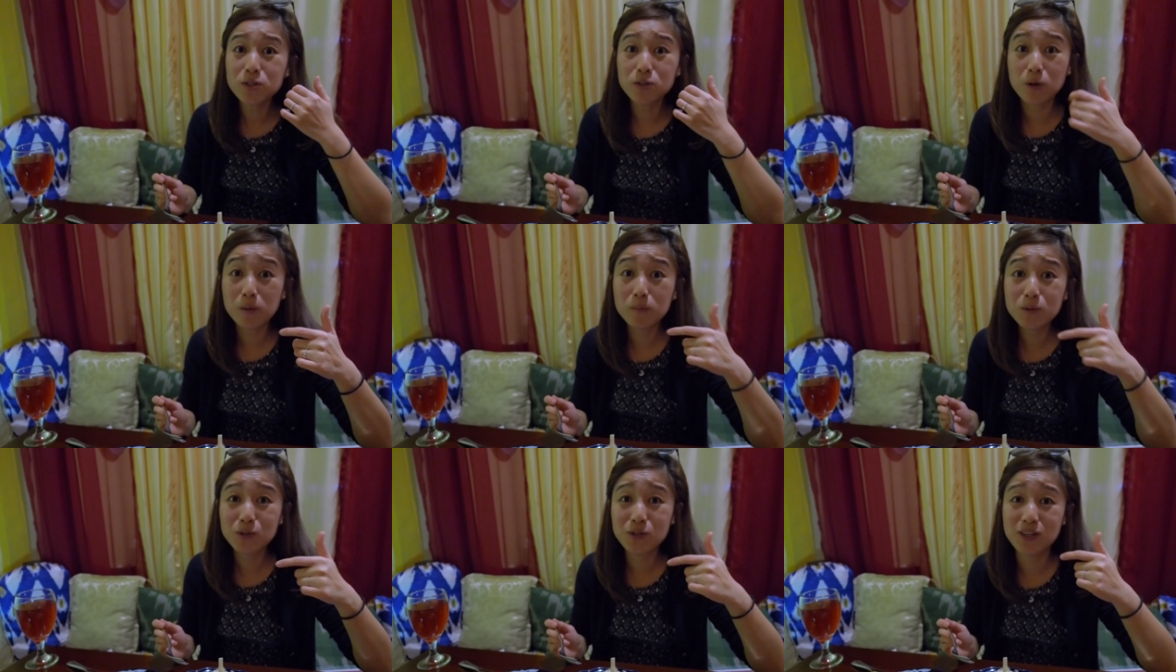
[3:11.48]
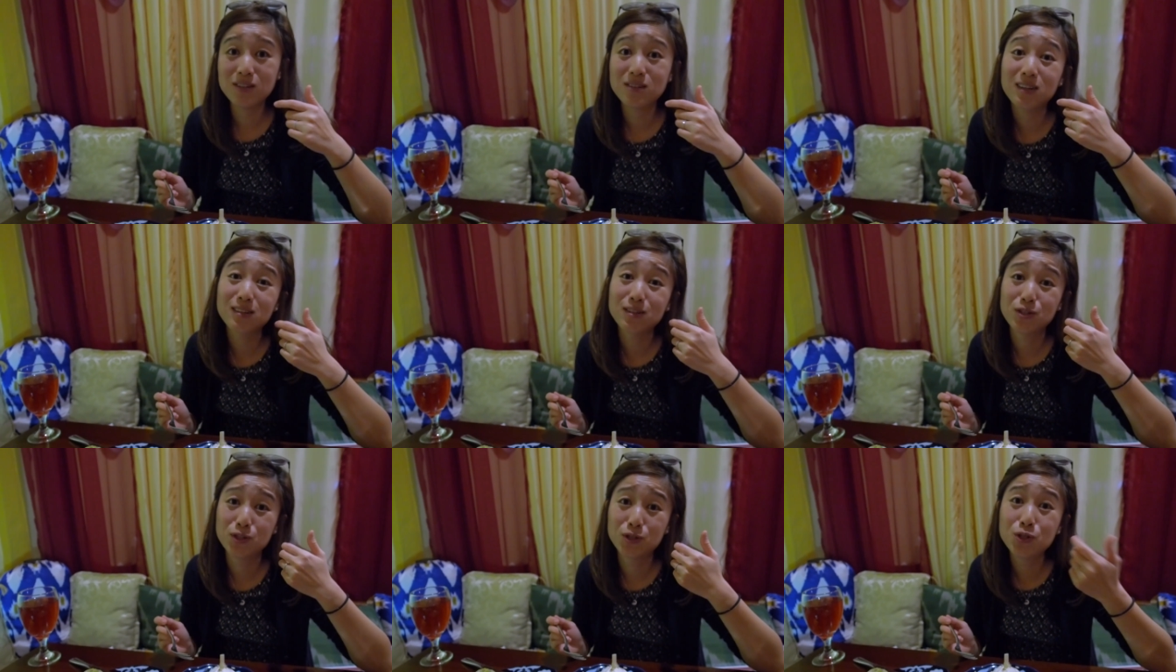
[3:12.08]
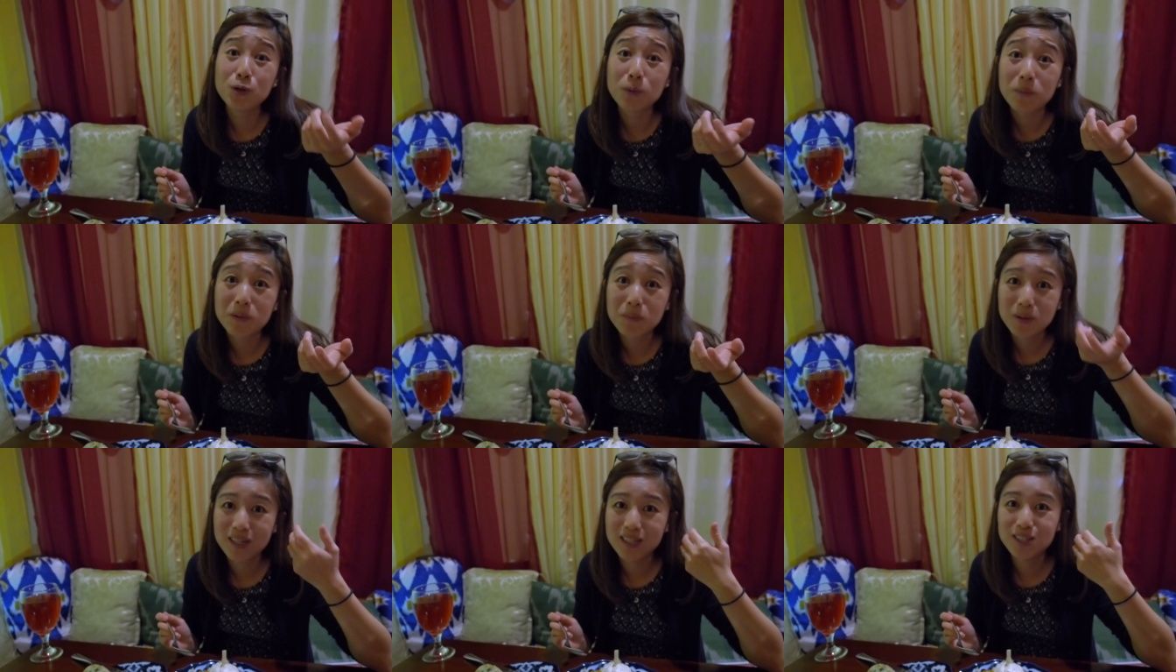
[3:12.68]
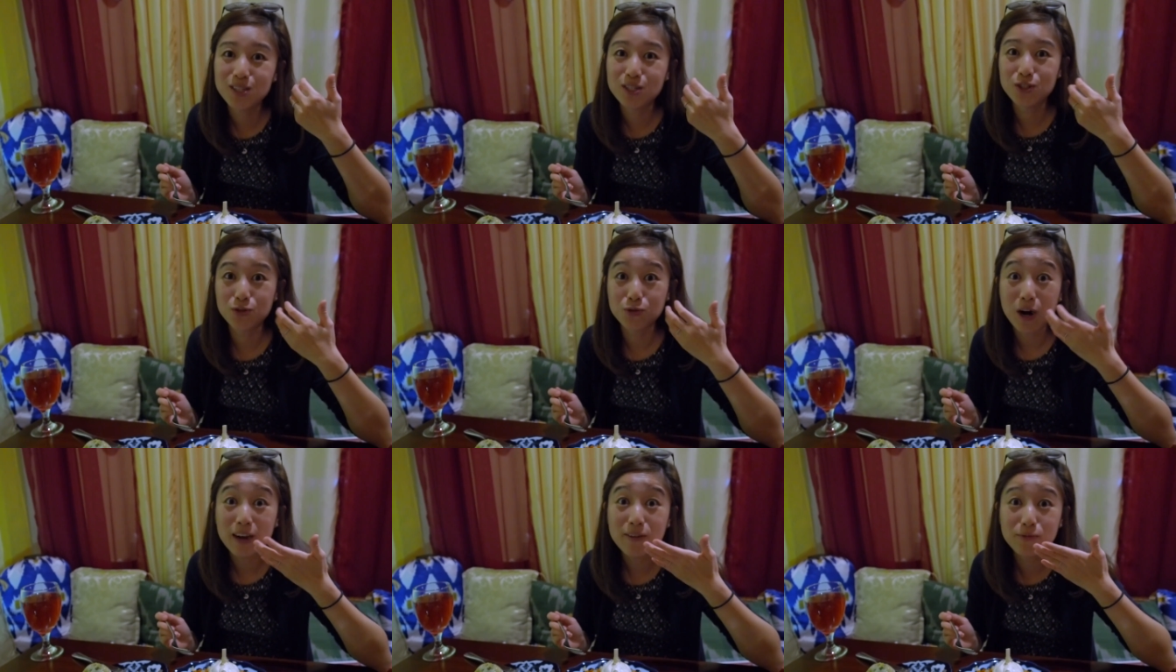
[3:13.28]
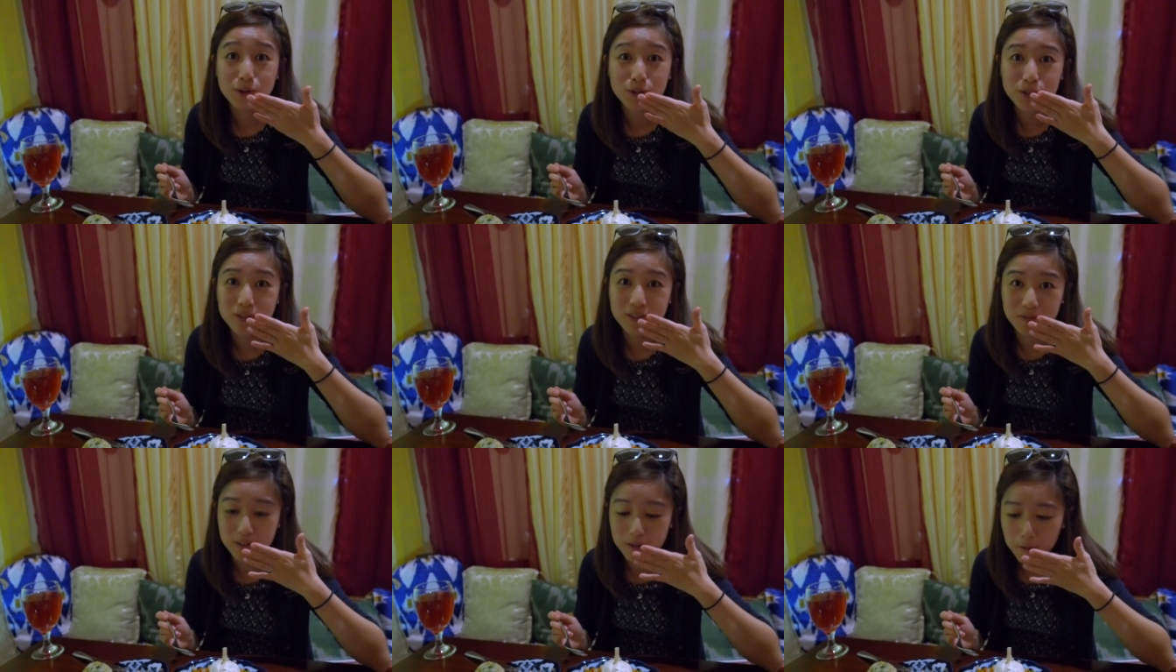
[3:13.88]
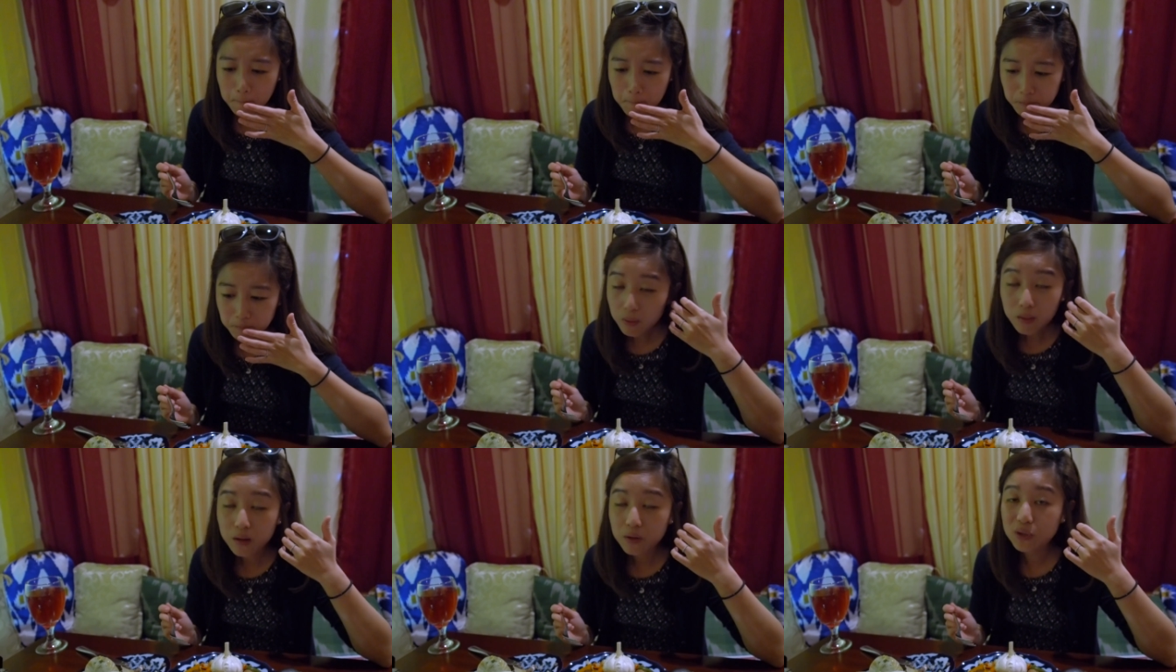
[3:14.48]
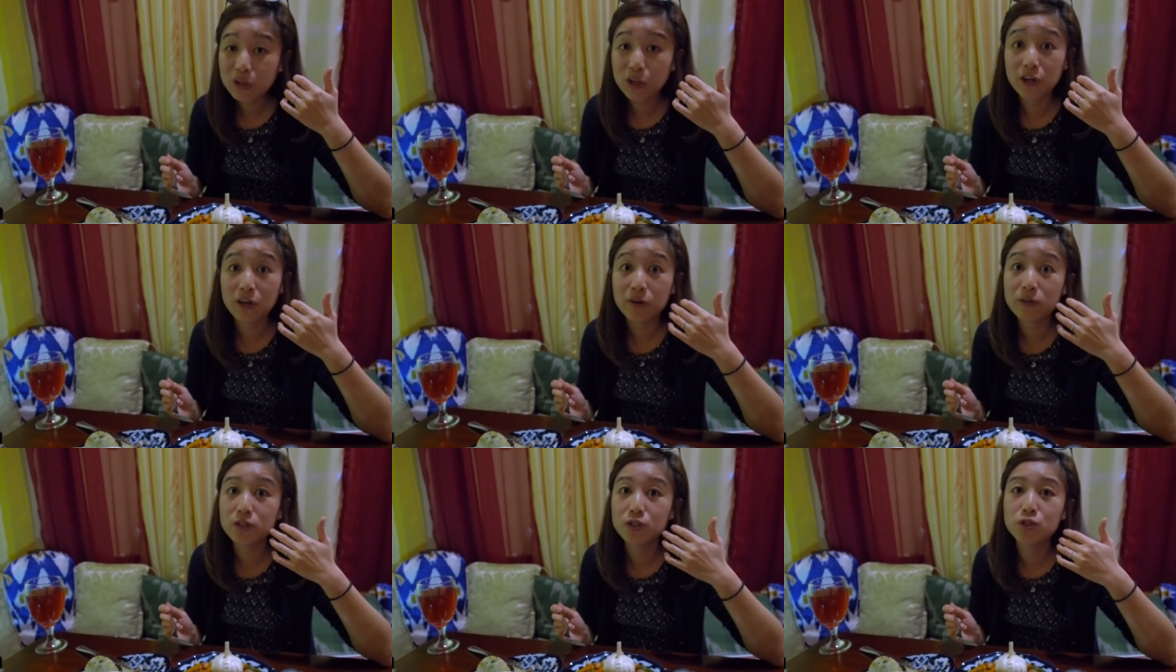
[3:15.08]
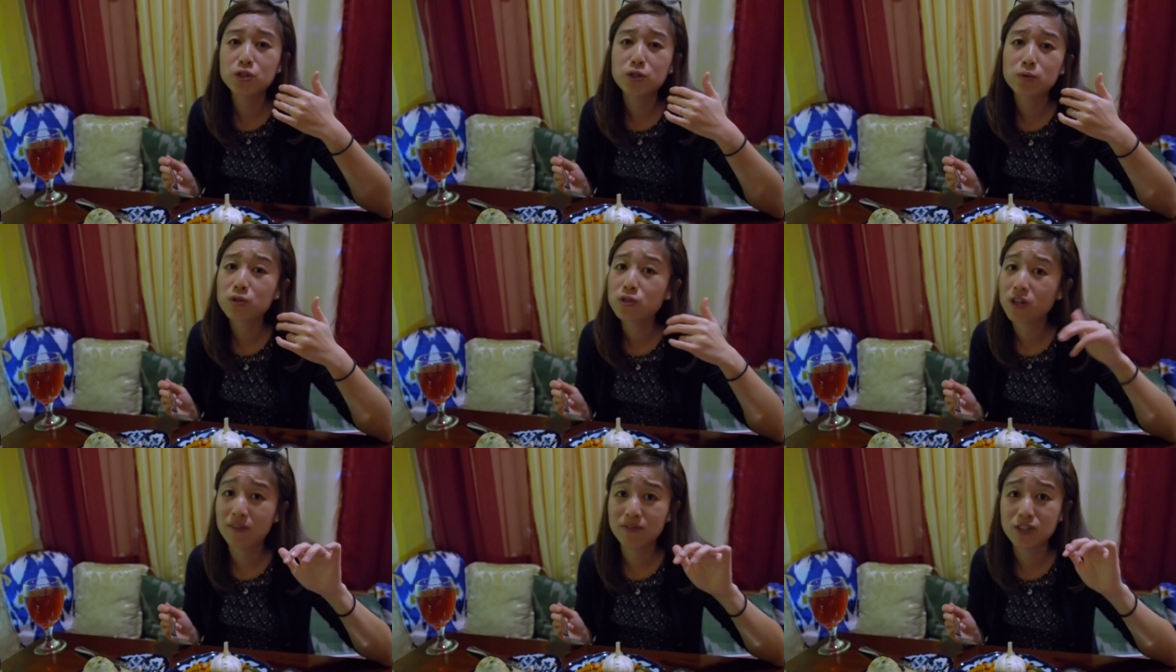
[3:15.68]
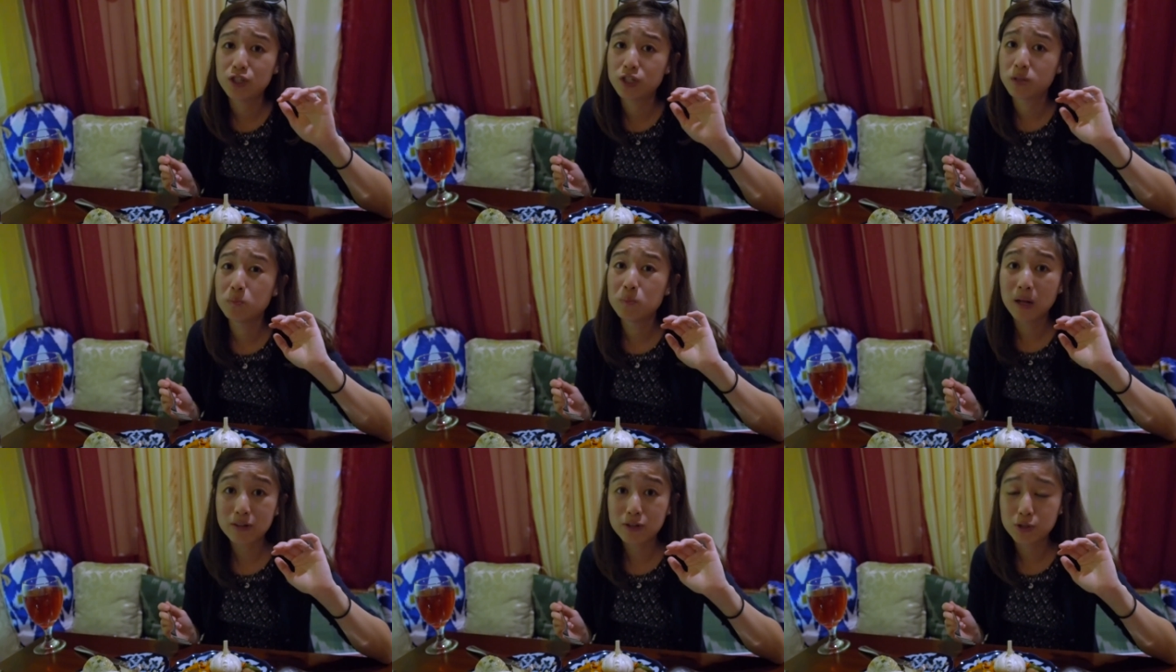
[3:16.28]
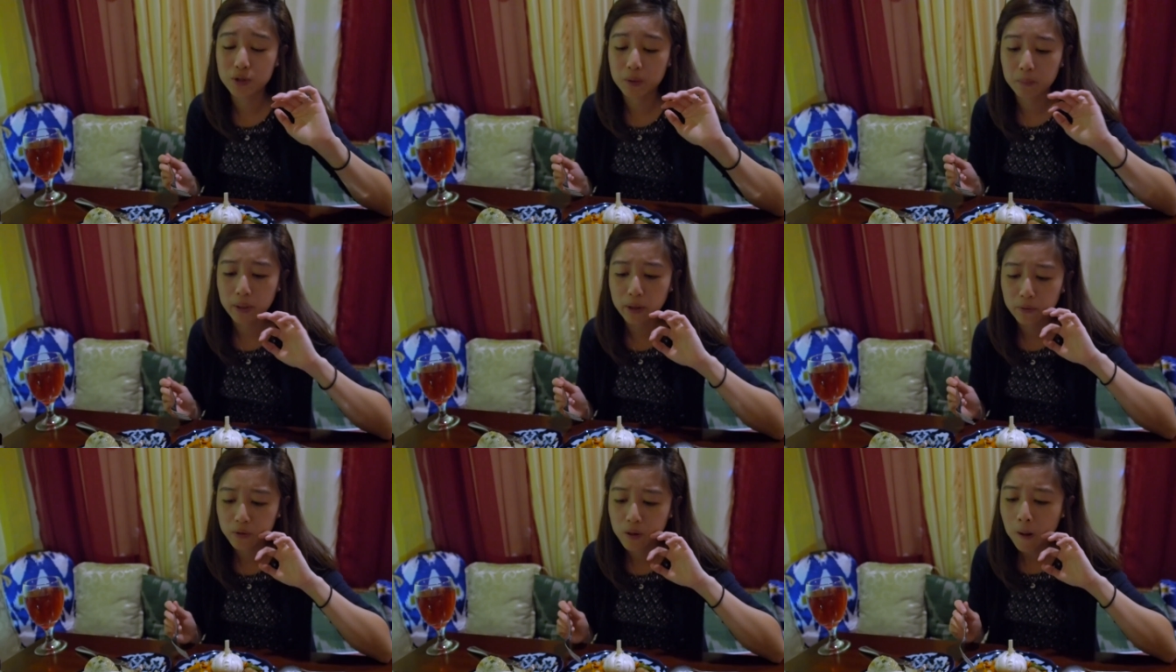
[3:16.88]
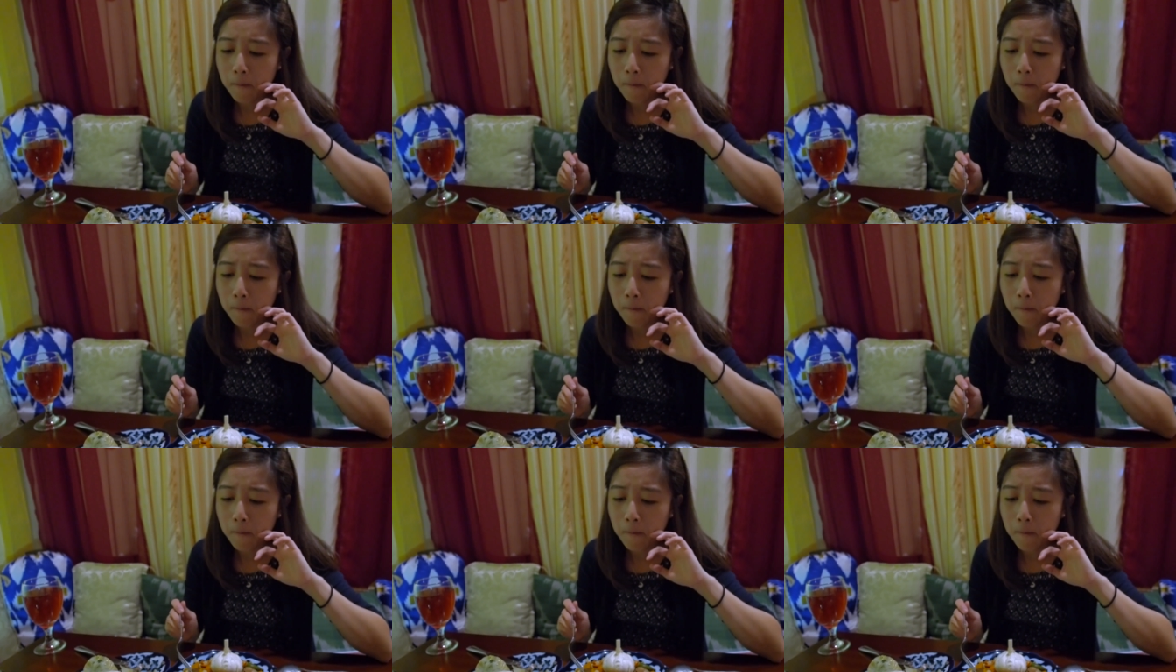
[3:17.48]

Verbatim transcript: This almost tastes like the soup, but it's the dry version of it. The carrot is so soft, it just melts in your mouth.